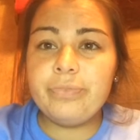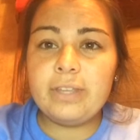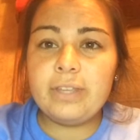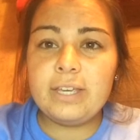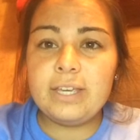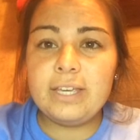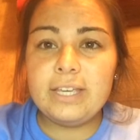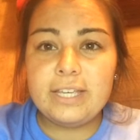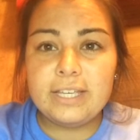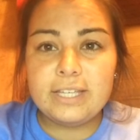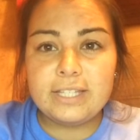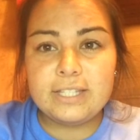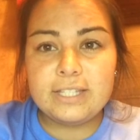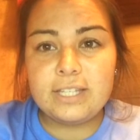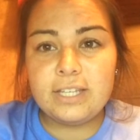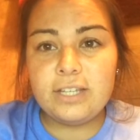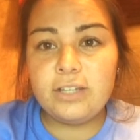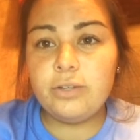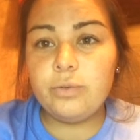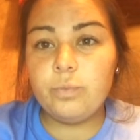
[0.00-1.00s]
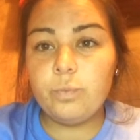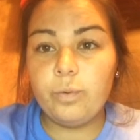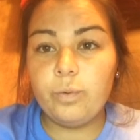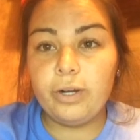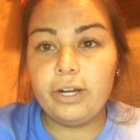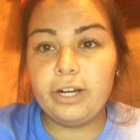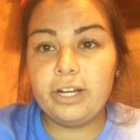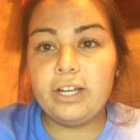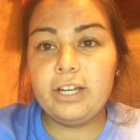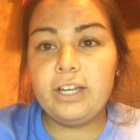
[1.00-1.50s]
his
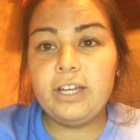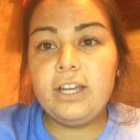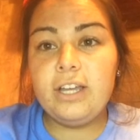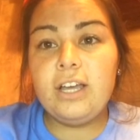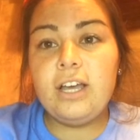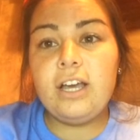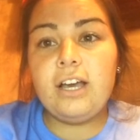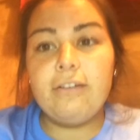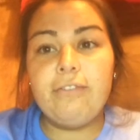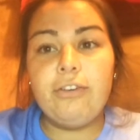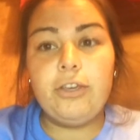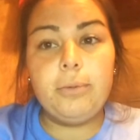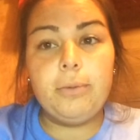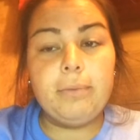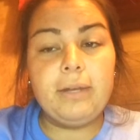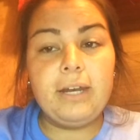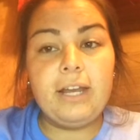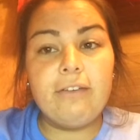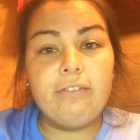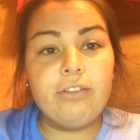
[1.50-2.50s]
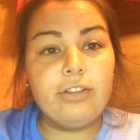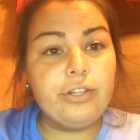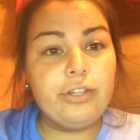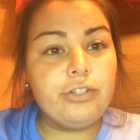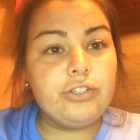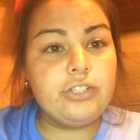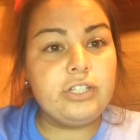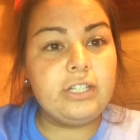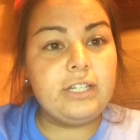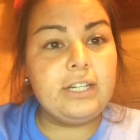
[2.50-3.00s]
work of human
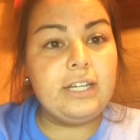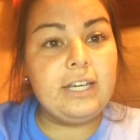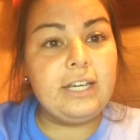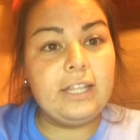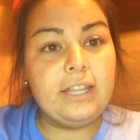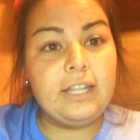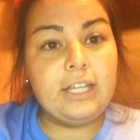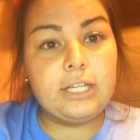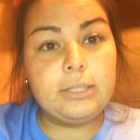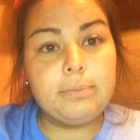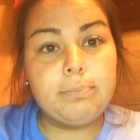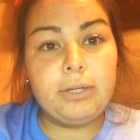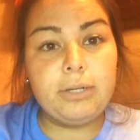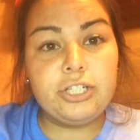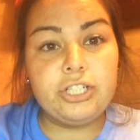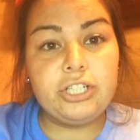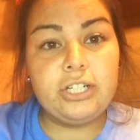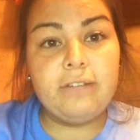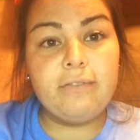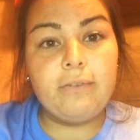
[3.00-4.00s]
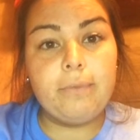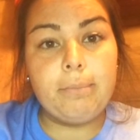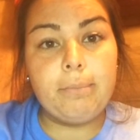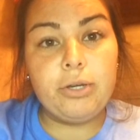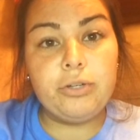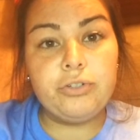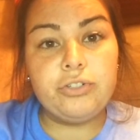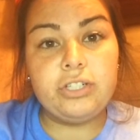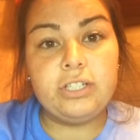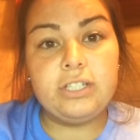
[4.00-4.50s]
evolution and the expression of
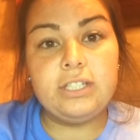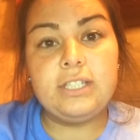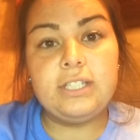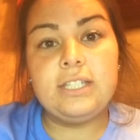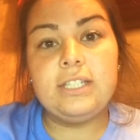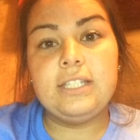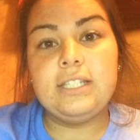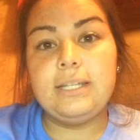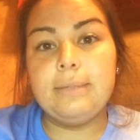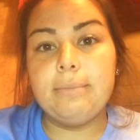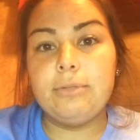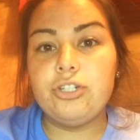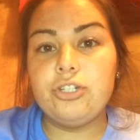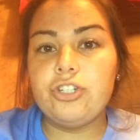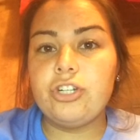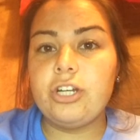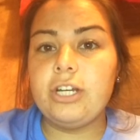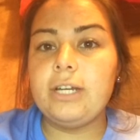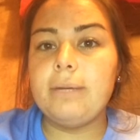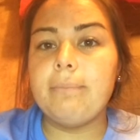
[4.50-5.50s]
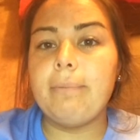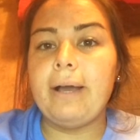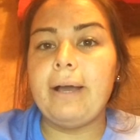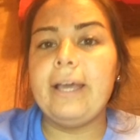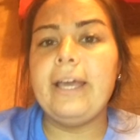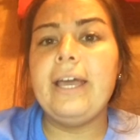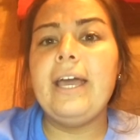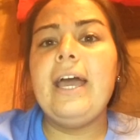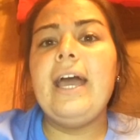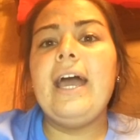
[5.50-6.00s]
emotions is demonstrated by
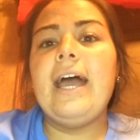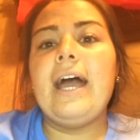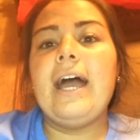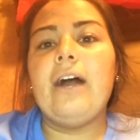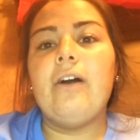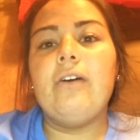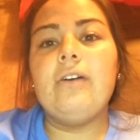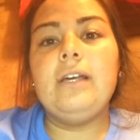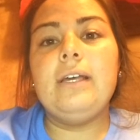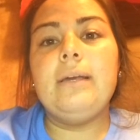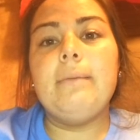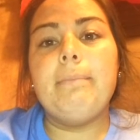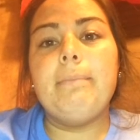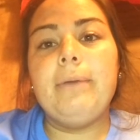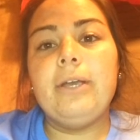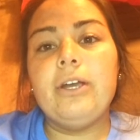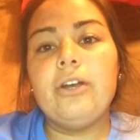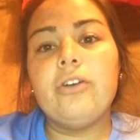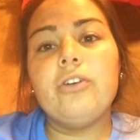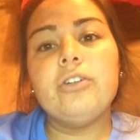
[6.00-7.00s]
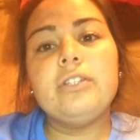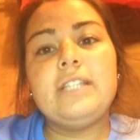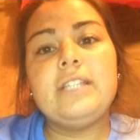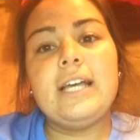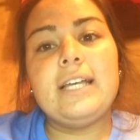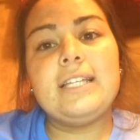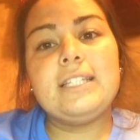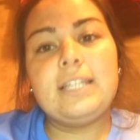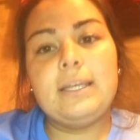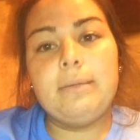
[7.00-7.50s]
how empirical
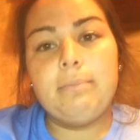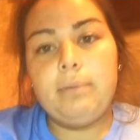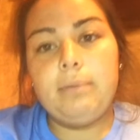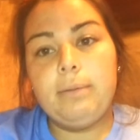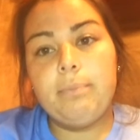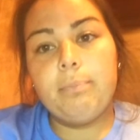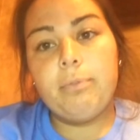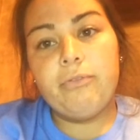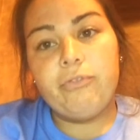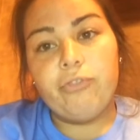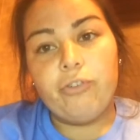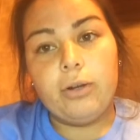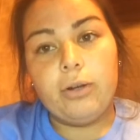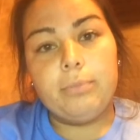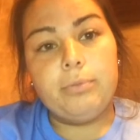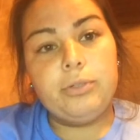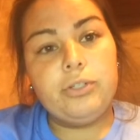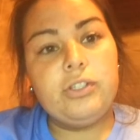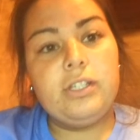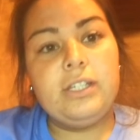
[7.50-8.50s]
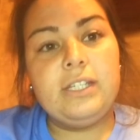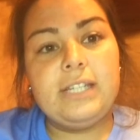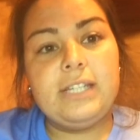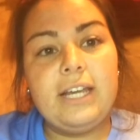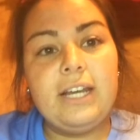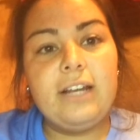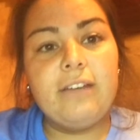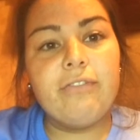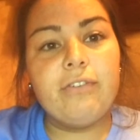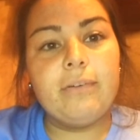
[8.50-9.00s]
tests can be performed using
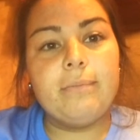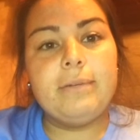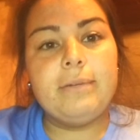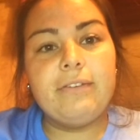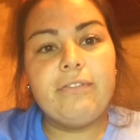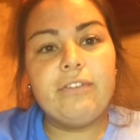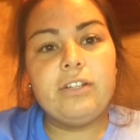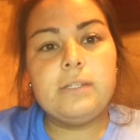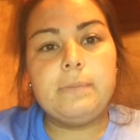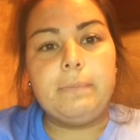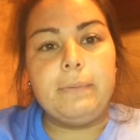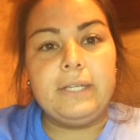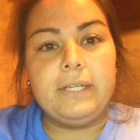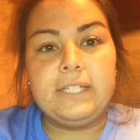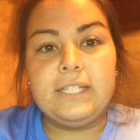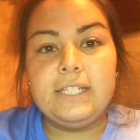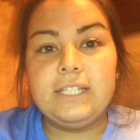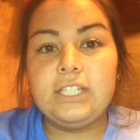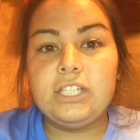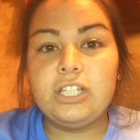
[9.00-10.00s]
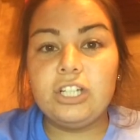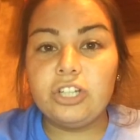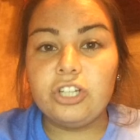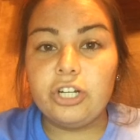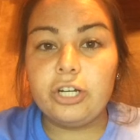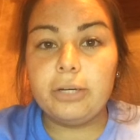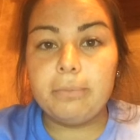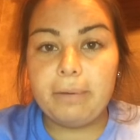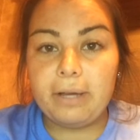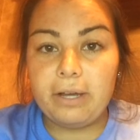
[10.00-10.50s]
data from different species to
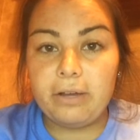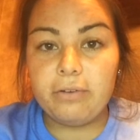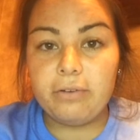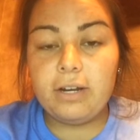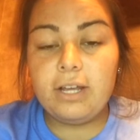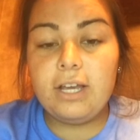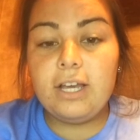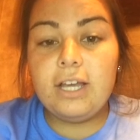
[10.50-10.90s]
learn about